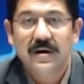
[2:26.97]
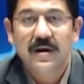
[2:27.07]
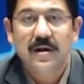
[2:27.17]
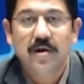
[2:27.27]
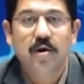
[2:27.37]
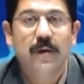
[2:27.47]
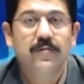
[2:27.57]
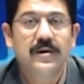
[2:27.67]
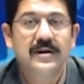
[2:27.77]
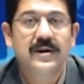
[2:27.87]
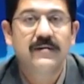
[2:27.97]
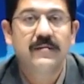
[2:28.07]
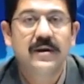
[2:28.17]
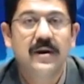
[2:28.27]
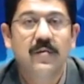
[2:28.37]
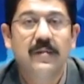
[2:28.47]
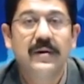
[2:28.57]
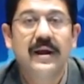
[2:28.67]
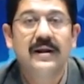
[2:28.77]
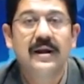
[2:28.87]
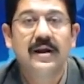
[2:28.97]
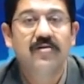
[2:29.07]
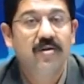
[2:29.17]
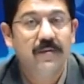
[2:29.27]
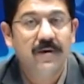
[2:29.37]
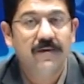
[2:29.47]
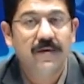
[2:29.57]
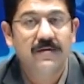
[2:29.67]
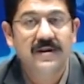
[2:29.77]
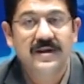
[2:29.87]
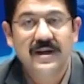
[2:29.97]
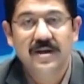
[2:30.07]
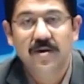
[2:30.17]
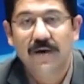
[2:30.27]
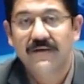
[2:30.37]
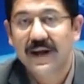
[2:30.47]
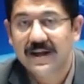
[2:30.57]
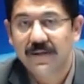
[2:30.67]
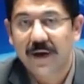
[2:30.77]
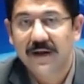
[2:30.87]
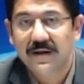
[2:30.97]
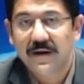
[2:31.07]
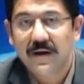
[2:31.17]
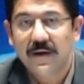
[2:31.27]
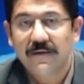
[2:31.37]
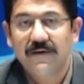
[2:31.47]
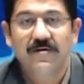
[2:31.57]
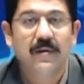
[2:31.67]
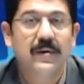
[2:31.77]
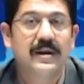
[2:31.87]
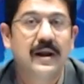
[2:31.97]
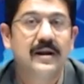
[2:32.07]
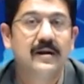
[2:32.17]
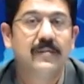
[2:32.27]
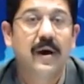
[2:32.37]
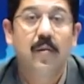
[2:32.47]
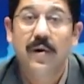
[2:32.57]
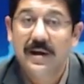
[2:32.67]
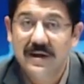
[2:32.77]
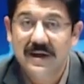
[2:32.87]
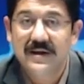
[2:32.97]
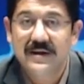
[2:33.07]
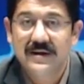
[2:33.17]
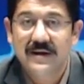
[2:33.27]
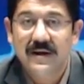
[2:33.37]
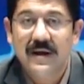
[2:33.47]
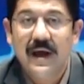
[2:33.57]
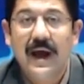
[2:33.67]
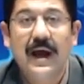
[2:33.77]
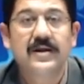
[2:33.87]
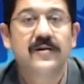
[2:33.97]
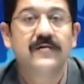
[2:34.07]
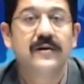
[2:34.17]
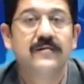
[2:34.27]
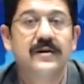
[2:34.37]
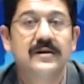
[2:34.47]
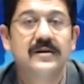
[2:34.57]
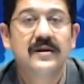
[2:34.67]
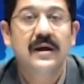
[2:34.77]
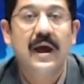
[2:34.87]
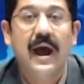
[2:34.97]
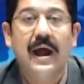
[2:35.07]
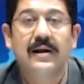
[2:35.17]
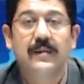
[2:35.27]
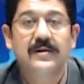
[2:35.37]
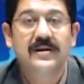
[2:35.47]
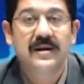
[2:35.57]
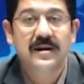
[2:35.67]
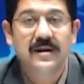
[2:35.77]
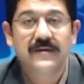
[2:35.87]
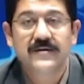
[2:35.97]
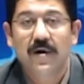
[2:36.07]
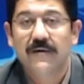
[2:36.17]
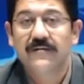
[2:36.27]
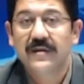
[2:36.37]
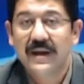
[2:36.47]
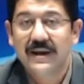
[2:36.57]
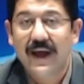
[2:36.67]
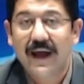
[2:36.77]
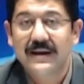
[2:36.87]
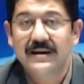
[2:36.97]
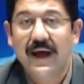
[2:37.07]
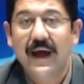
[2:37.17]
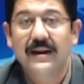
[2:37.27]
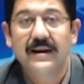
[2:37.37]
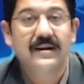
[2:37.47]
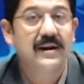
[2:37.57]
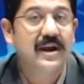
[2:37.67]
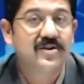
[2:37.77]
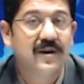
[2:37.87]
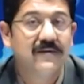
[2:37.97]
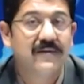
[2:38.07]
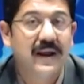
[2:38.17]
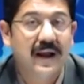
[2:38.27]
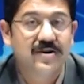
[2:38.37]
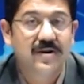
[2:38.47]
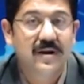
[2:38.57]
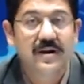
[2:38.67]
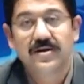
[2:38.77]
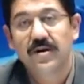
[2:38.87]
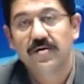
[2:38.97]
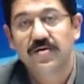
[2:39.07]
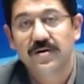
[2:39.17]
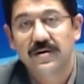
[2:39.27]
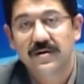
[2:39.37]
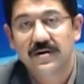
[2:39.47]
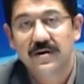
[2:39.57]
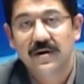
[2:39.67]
The COP27 meeting will begin in Egypt from the 6th of next month, which will be attended by world leaders, heads of governments, and representatives of think tanks and international financial institutions.